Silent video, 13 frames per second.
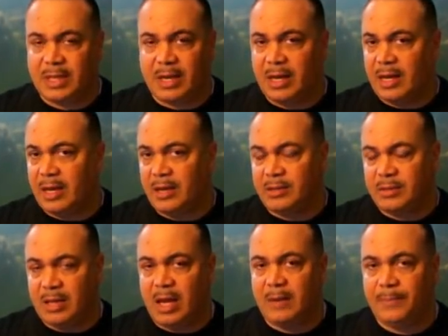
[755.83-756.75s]
uh,
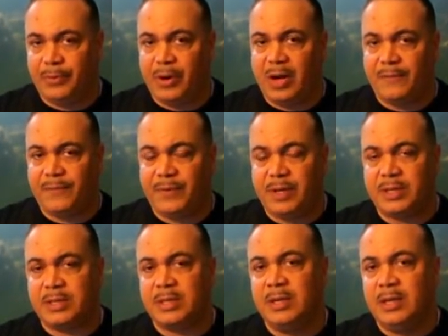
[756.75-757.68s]

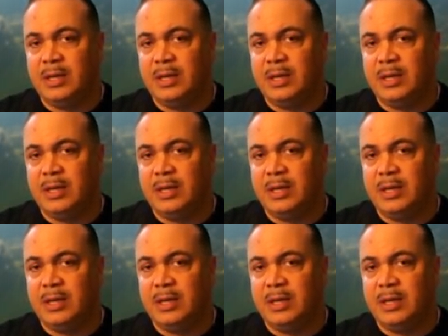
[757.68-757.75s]
non-profit